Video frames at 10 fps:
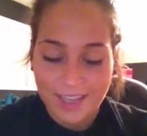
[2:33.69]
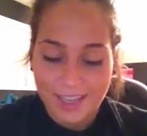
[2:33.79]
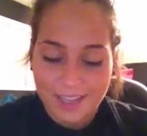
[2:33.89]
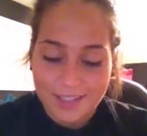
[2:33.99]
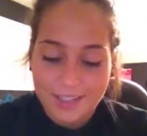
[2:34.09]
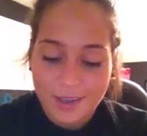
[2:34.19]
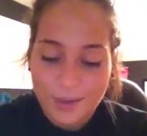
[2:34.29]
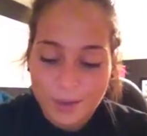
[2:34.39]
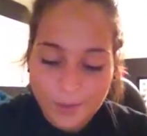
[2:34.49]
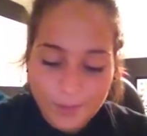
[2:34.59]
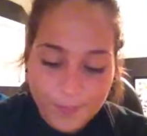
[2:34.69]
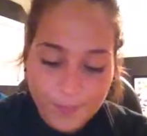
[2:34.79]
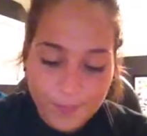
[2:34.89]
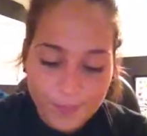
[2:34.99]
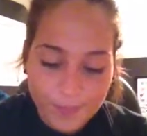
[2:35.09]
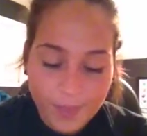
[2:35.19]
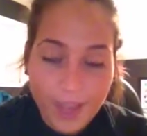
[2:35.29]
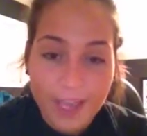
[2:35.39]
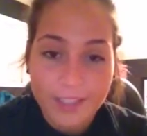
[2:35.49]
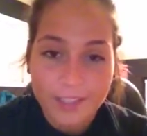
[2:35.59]
And so
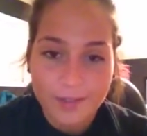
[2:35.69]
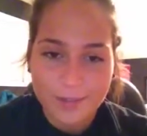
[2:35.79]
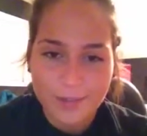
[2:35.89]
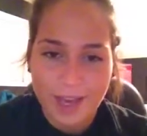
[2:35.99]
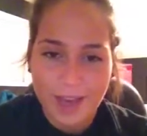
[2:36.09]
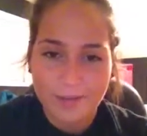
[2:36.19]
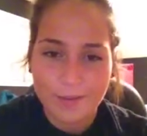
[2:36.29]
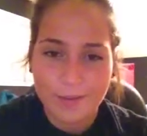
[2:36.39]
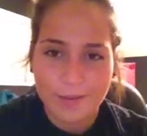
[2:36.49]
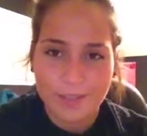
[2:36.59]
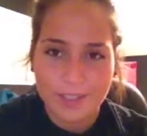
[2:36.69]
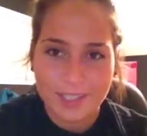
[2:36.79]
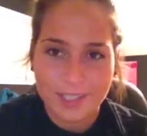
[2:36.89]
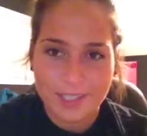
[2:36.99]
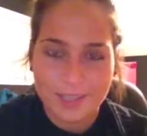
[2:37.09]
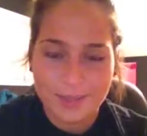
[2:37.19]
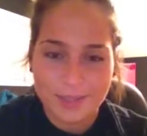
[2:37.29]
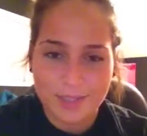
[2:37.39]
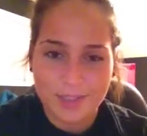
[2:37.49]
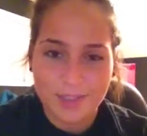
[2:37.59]
I assumed that we were going to dig deep
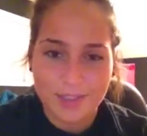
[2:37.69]
into